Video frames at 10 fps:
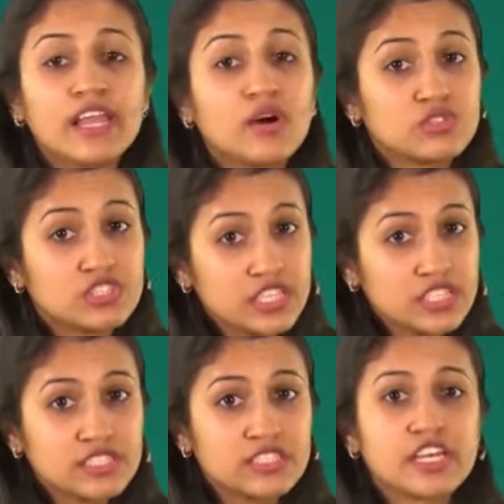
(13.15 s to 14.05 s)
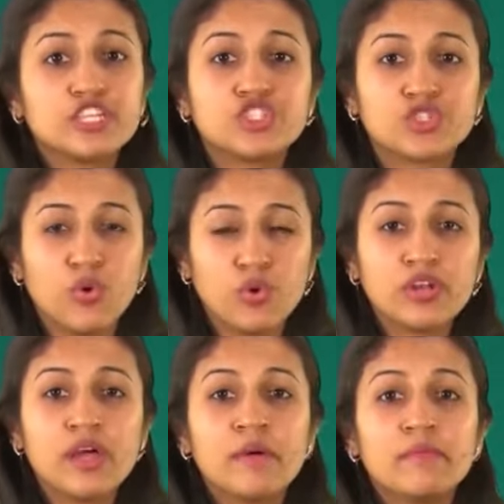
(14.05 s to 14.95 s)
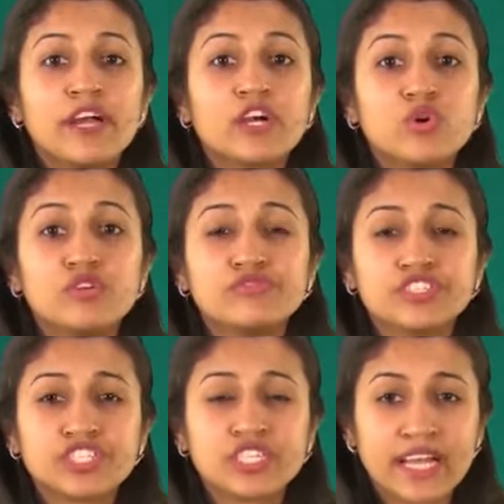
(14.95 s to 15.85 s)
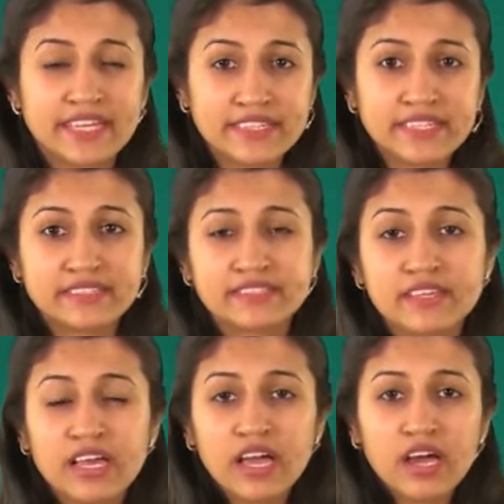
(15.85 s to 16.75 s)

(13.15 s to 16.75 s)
Now, this is shown by a coefficient like this.